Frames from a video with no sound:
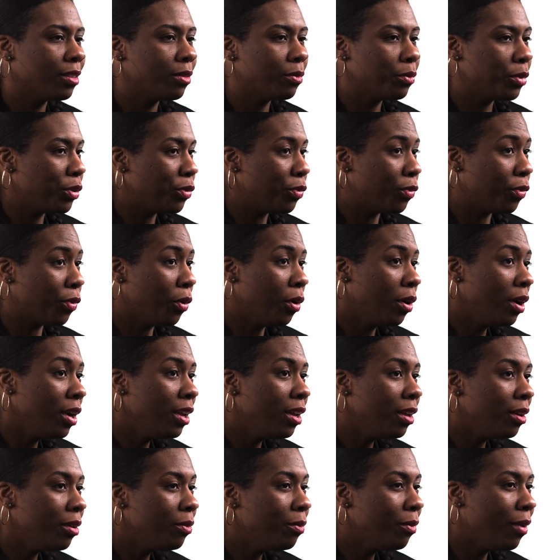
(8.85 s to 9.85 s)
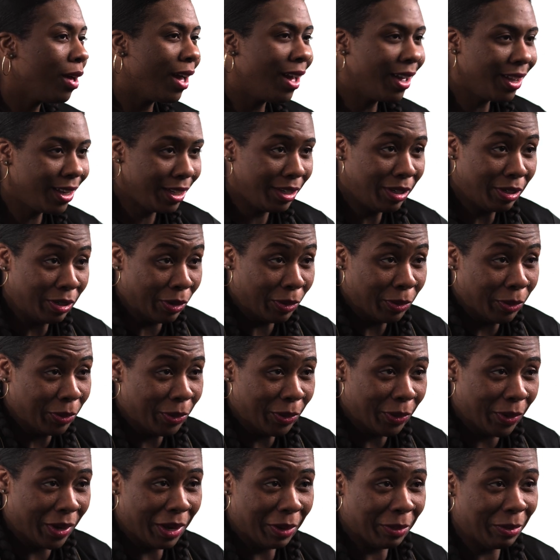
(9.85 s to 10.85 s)
before him, I didn't know
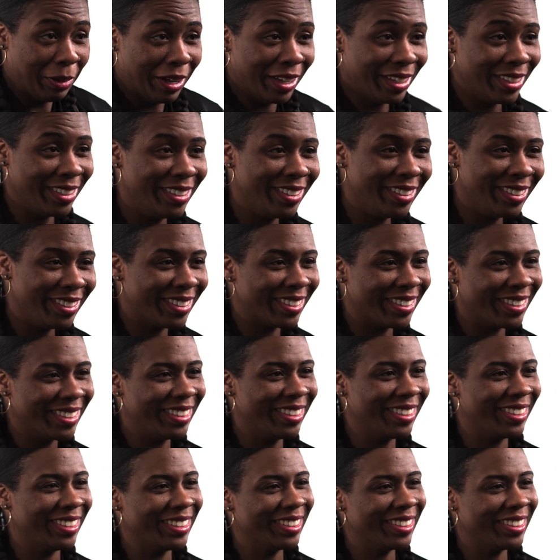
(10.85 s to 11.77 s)
who I was.